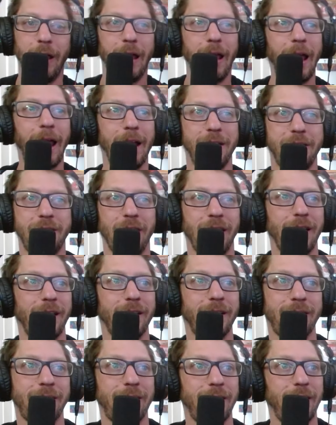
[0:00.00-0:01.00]
and
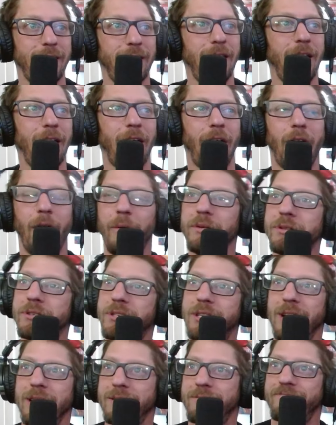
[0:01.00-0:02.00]
just, you know,
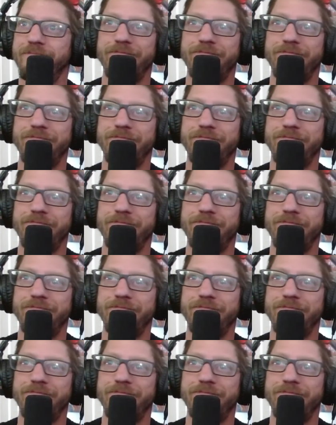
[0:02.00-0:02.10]
just